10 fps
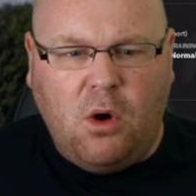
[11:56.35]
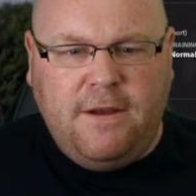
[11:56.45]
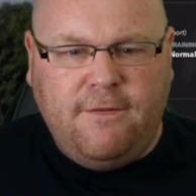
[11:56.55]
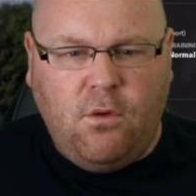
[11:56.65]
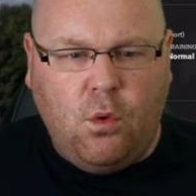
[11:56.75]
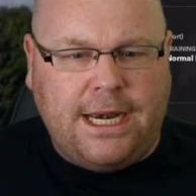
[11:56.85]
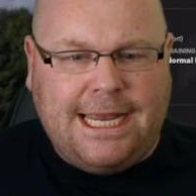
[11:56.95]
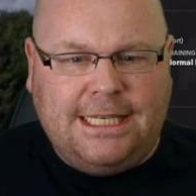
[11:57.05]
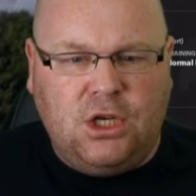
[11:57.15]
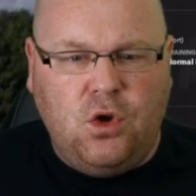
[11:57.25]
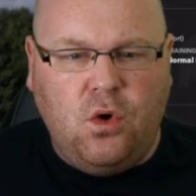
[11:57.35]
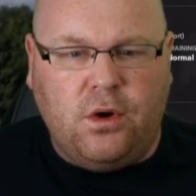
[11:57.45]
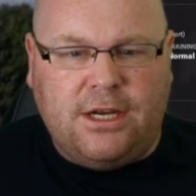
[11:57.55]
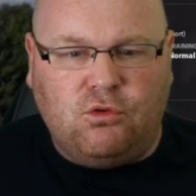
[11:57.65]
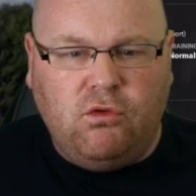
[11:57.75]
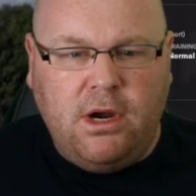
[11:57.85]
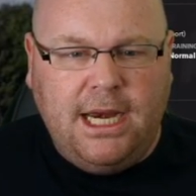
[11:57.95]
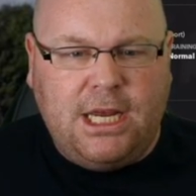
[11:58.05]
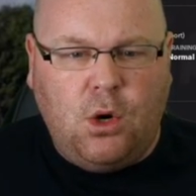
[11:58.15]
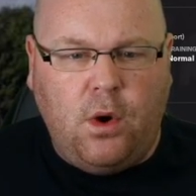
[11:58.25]
going forward, is good. He's
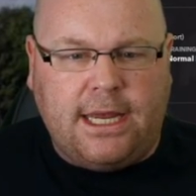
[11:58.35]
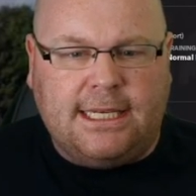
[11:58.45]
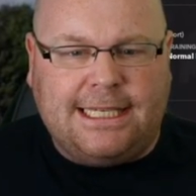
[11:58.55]
really quick.